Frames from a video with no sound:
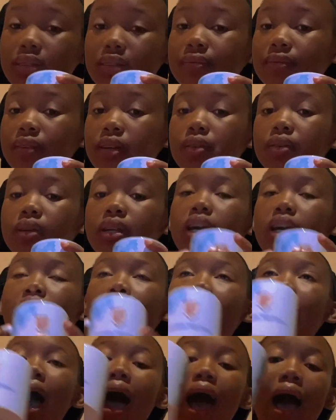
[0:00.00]
Very
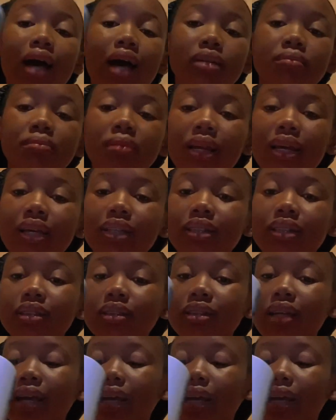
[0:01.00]
unpleasant, I